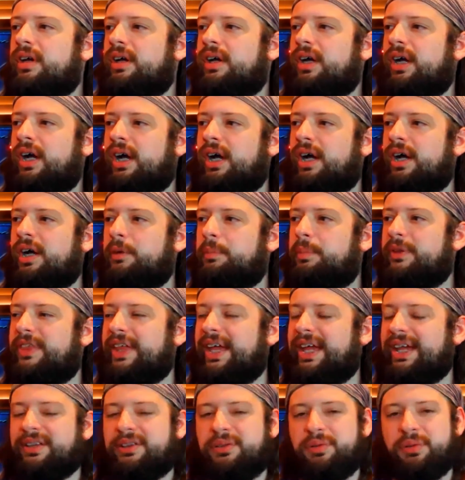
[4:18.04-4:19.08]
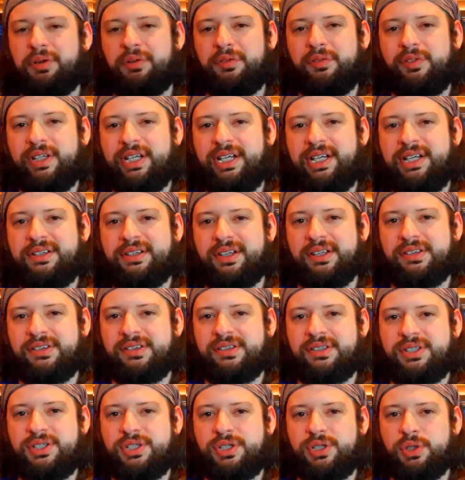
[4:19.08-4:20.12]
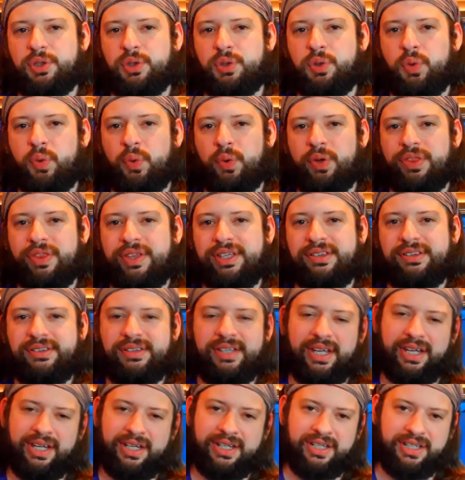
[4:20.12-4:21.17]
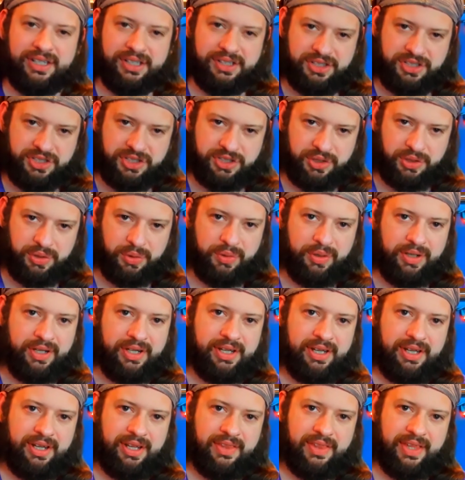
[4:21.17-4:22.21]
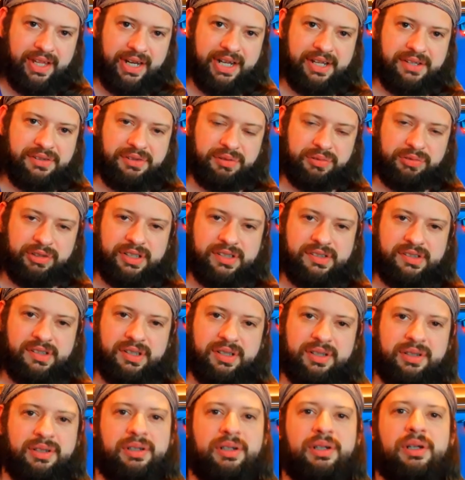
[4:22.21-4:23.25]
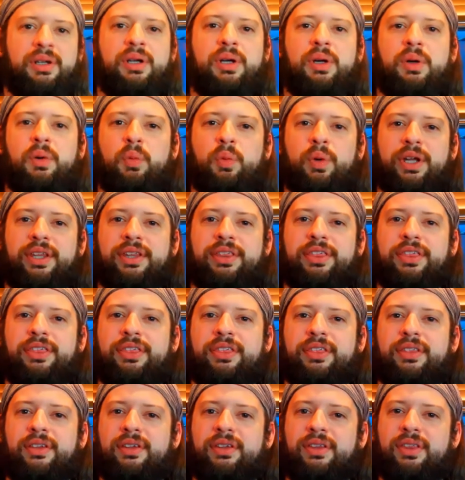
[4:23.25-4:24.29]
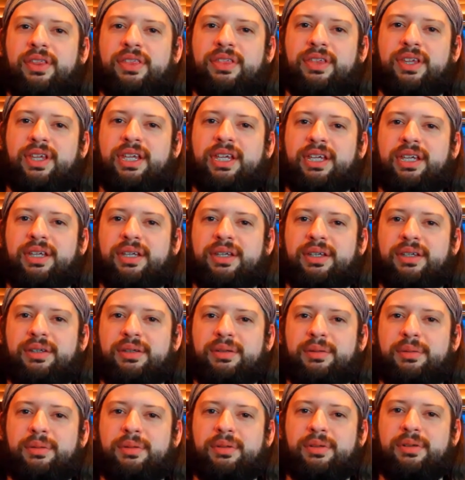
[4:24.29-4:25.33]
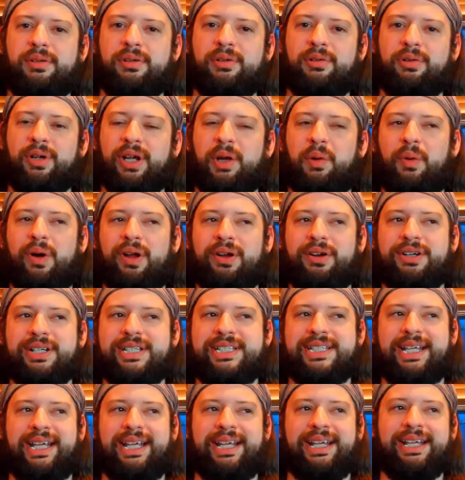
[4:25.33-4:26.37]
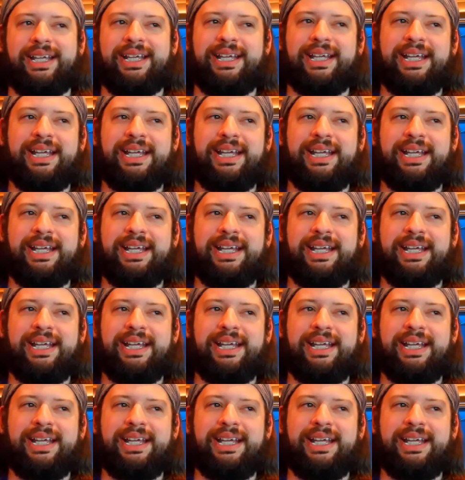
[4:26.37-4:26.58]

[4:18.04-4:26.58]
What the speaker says: But that sort of leads us to the second issue that has arisen with the gray water tank,